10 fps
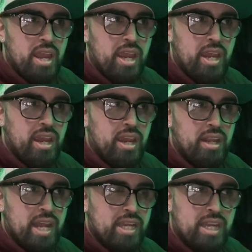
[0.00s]

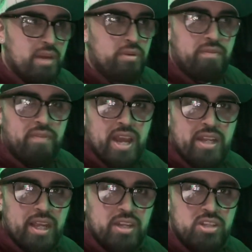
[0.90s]
And I can't
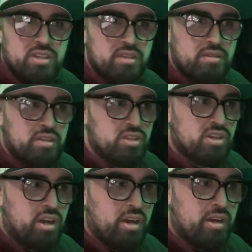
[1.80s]
refinance this
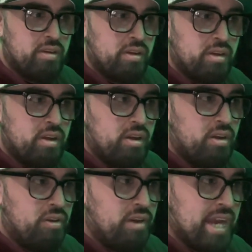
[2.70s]
car
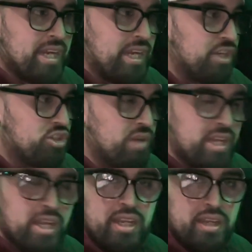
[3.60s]
or I can't
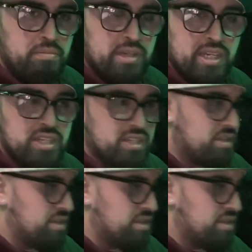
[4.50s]
trade it in because